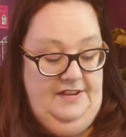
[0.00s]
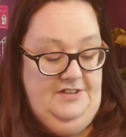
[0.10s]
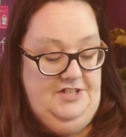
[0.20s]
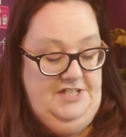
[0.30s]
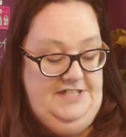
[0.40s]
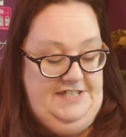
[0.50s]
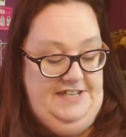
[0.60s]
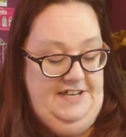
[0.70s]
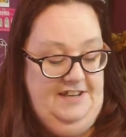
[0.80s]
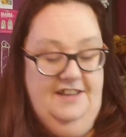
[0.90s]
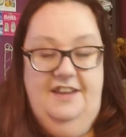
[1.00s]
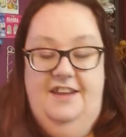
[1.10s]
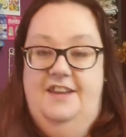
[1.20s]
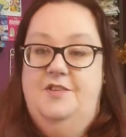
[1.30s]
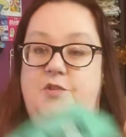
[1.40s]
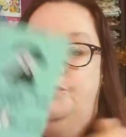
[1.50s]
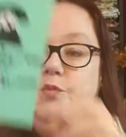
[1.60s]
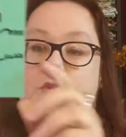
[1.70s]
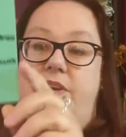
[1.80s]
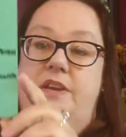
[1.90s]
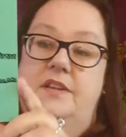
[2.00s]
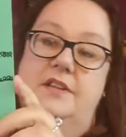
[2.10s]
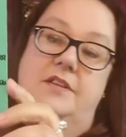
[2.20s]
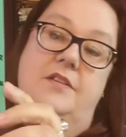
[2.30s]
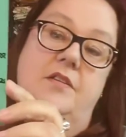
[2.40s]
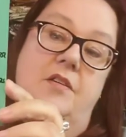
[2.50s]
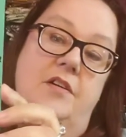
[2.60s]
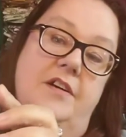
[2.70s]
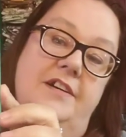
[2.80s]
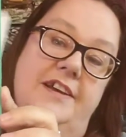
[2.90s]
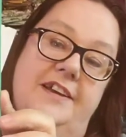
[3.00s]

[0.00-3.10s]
and she sent a sweet little card,